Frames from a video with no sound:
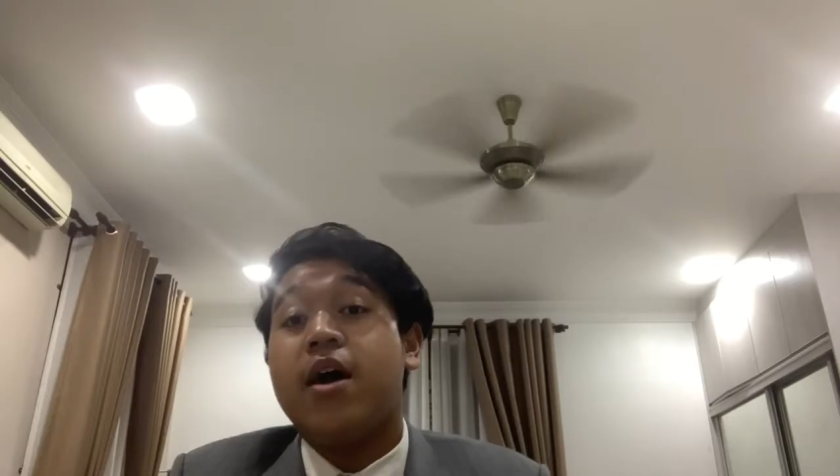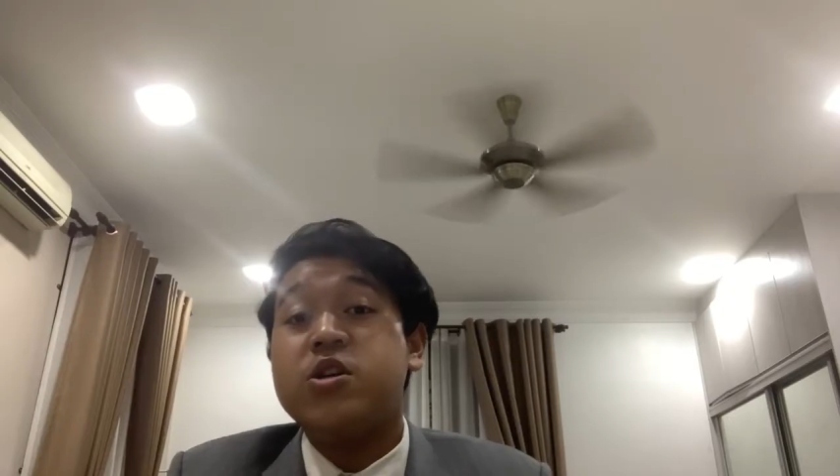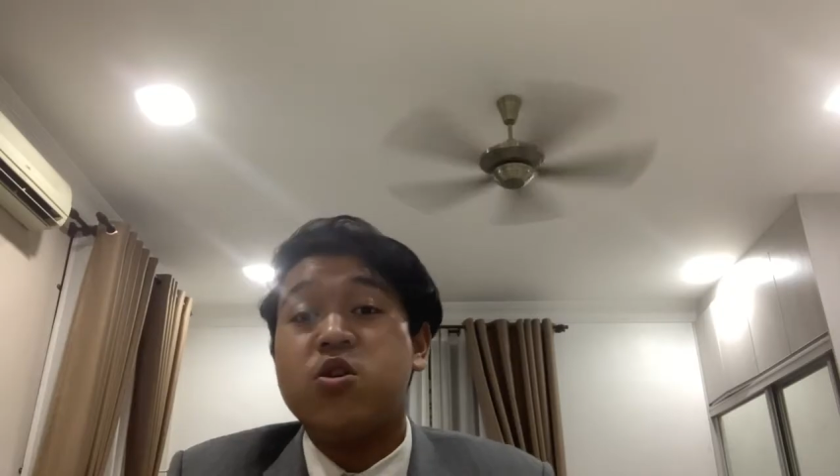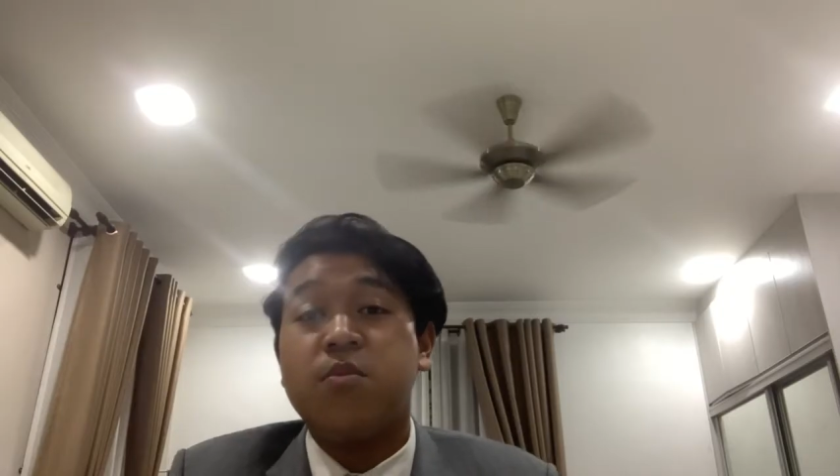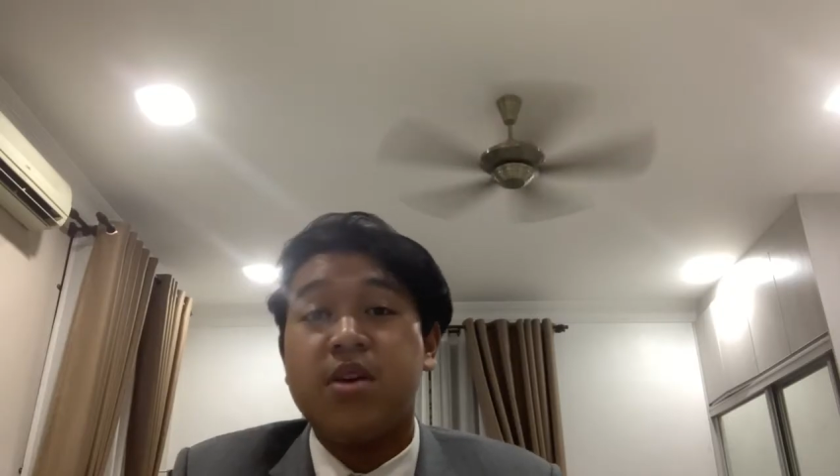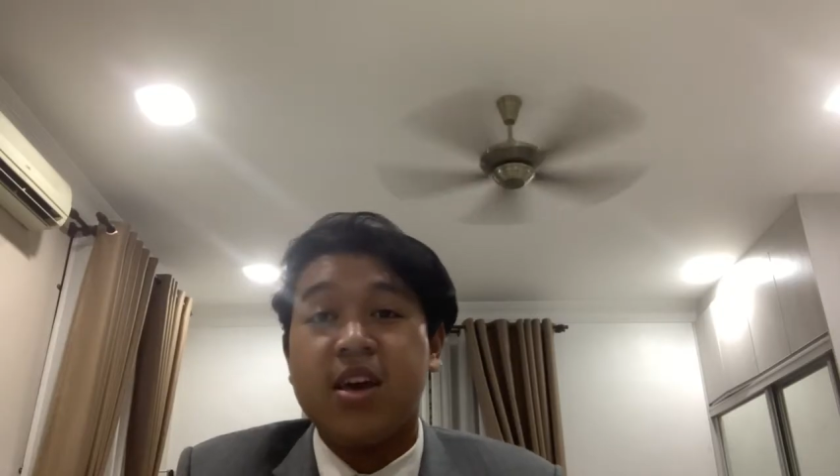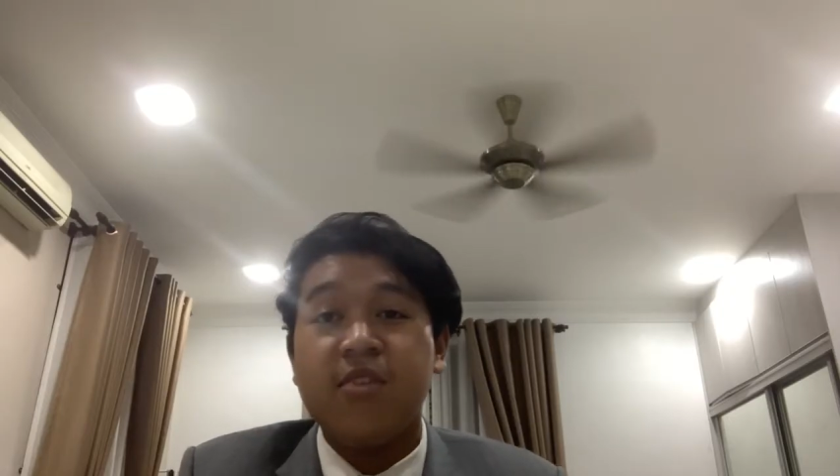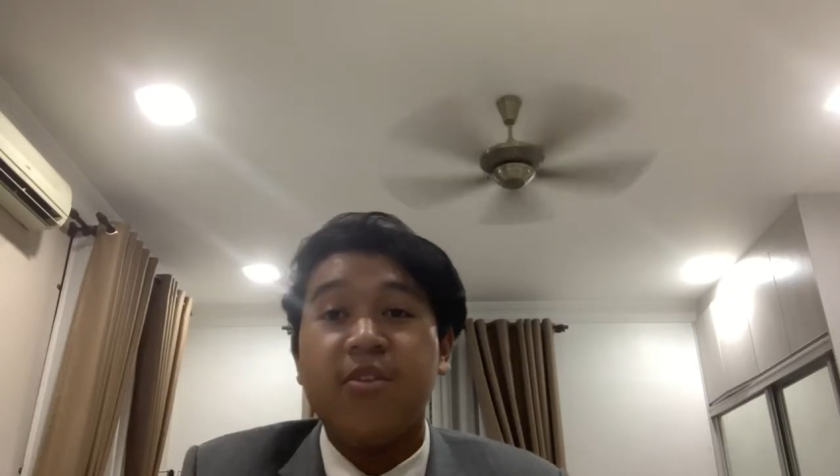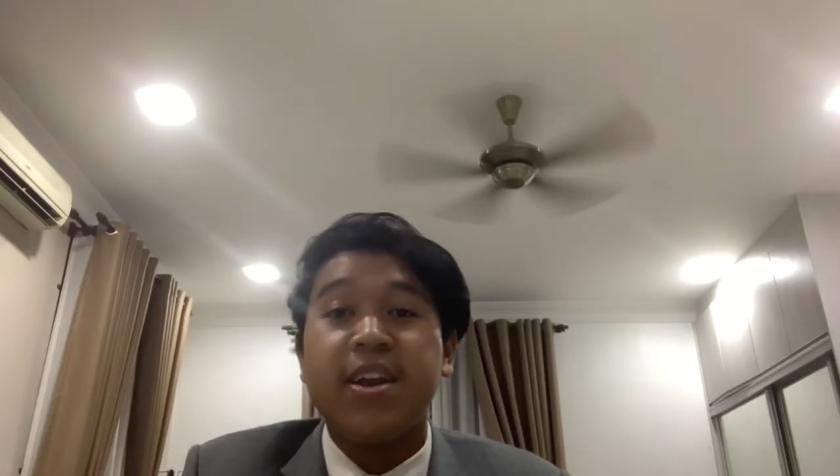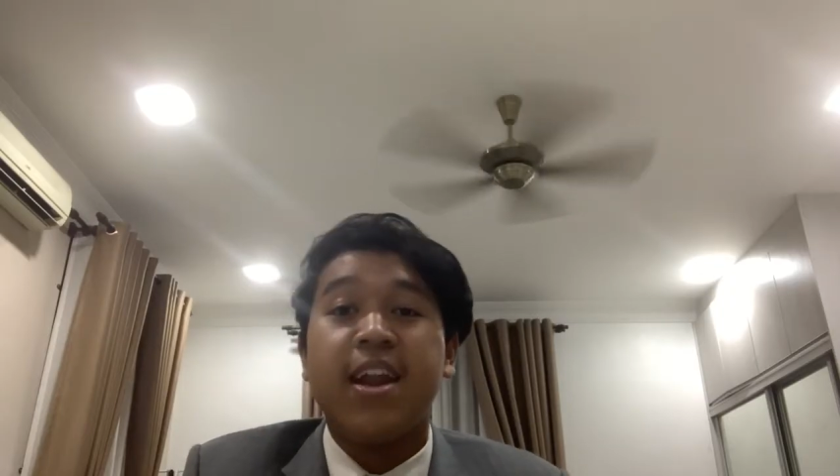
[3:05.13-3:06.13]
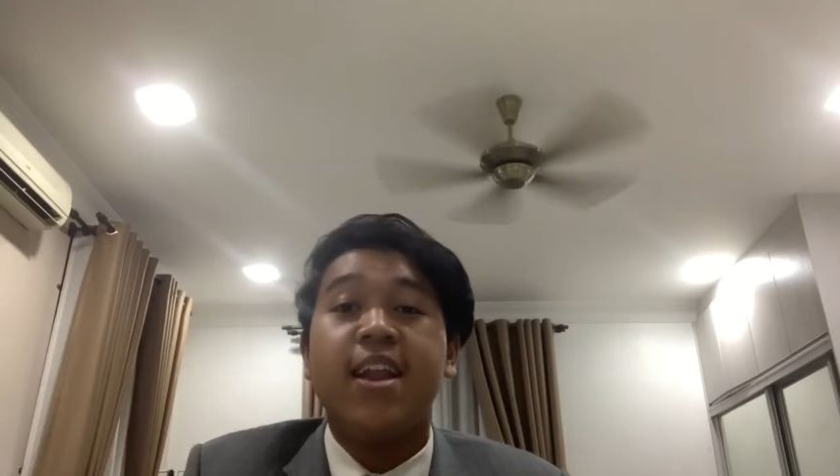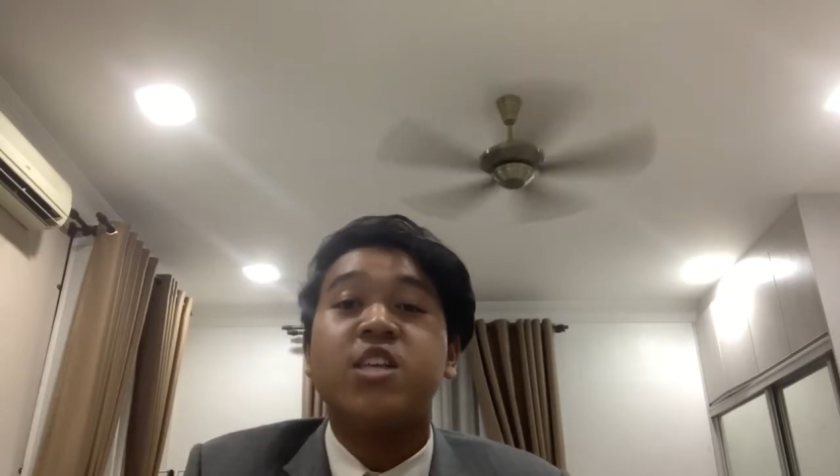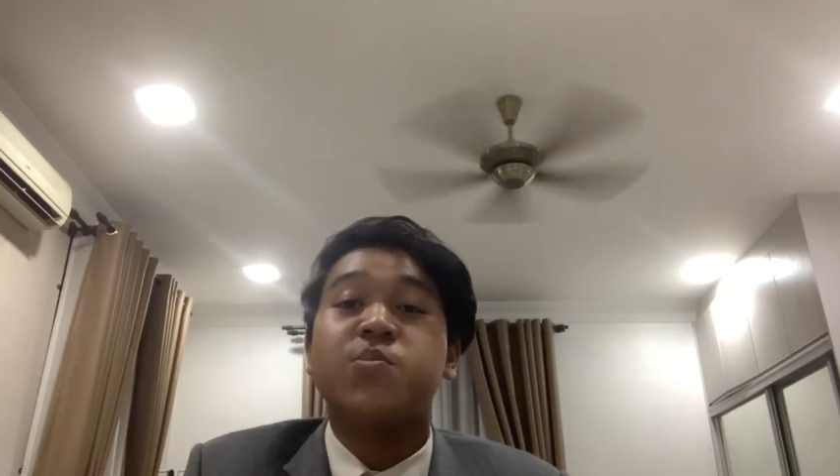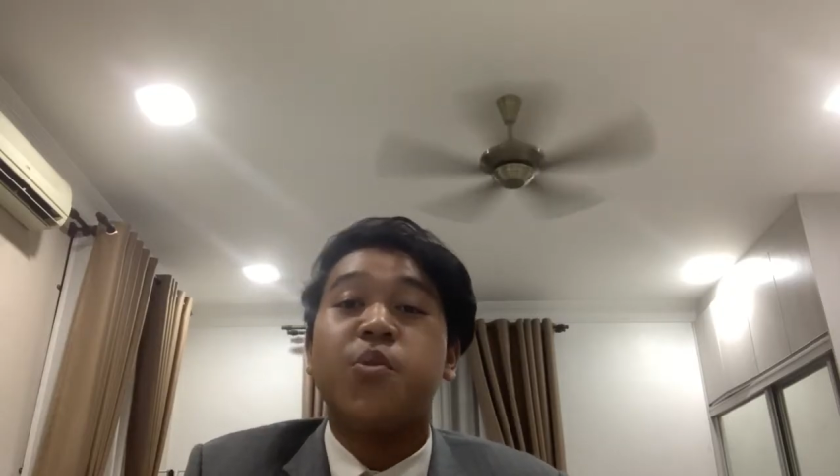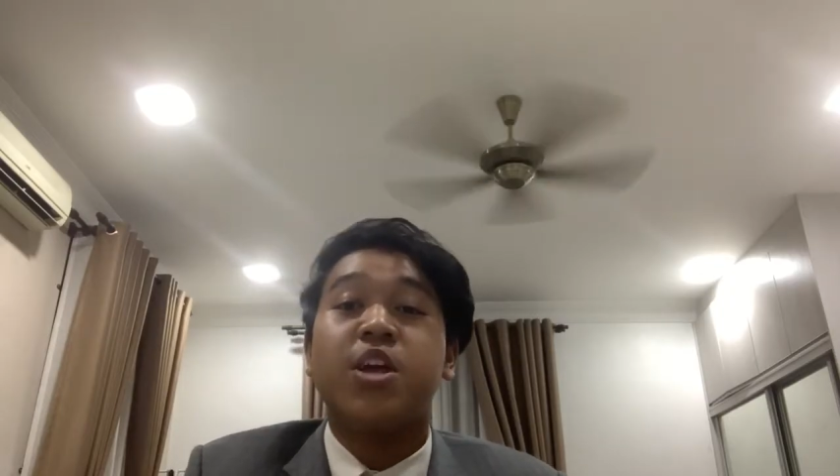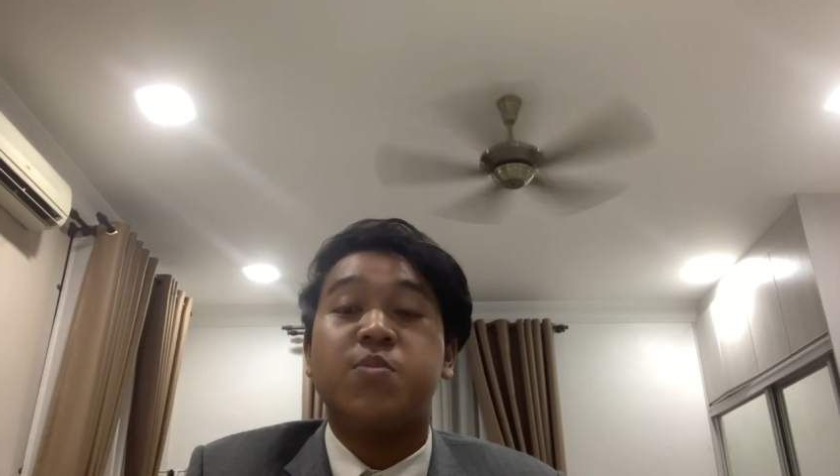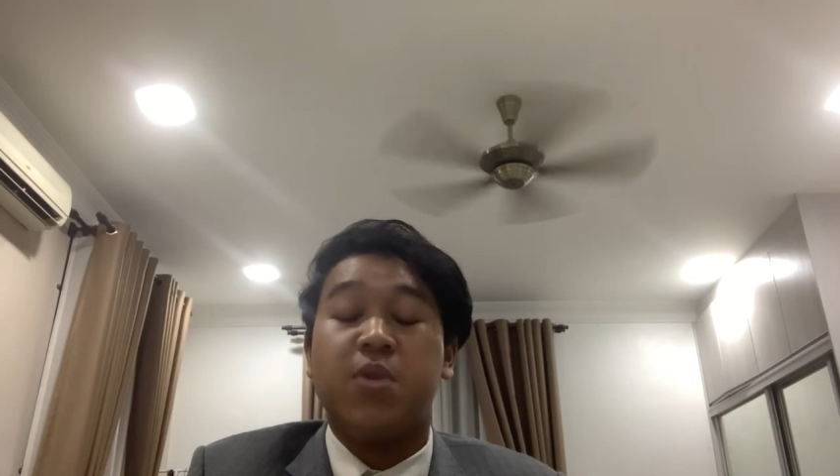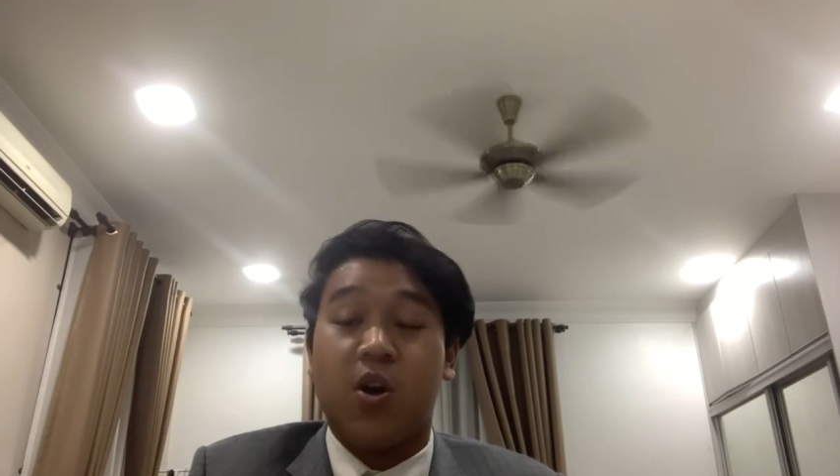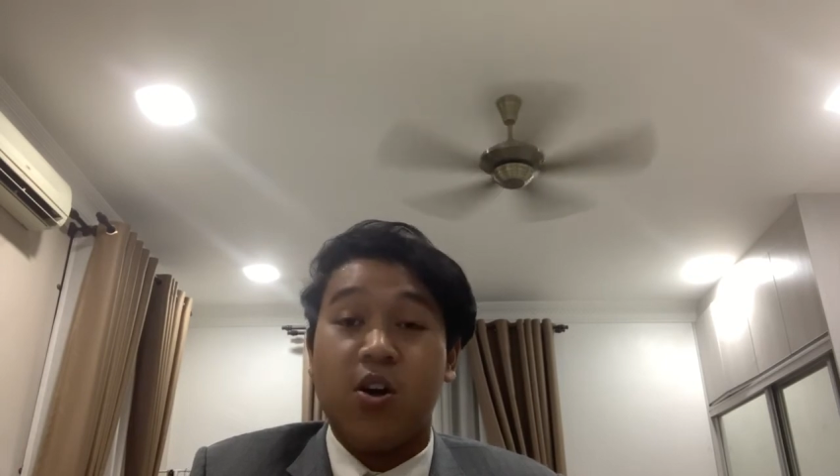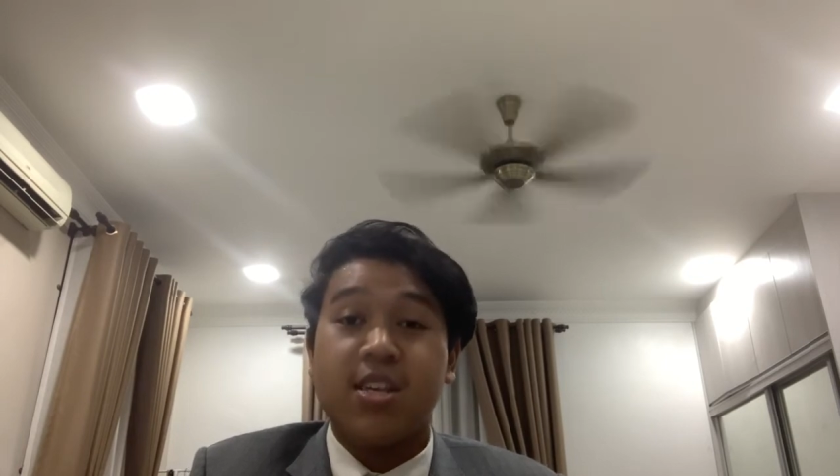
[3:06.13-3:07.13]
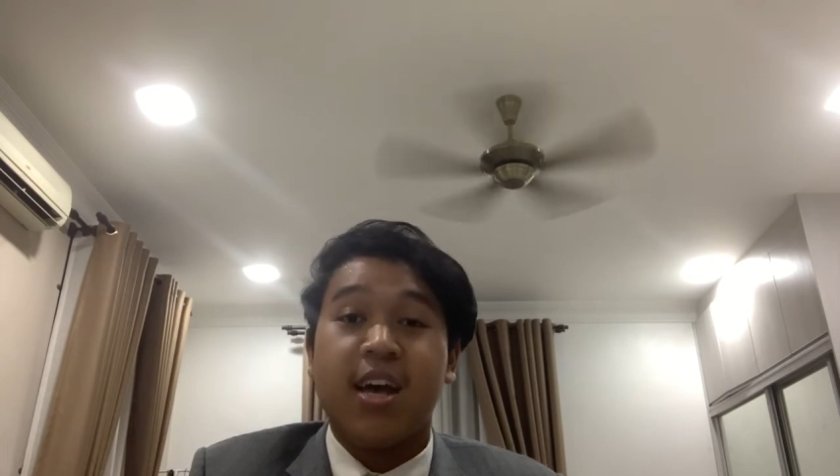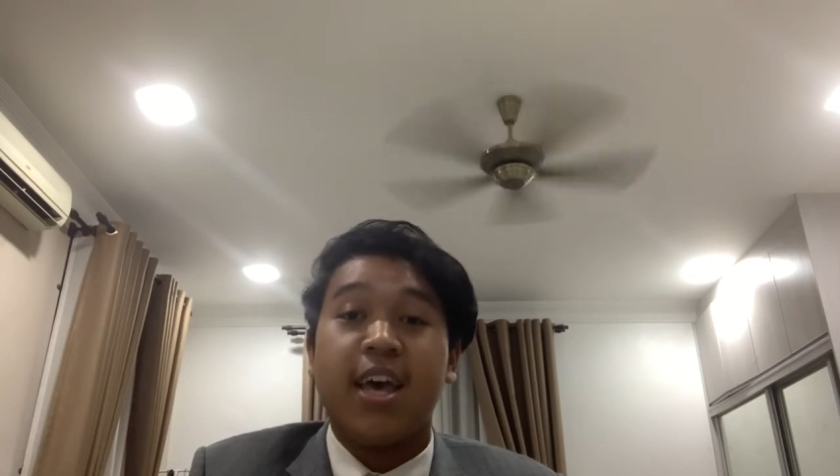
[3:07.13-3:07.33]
should be given the last part is because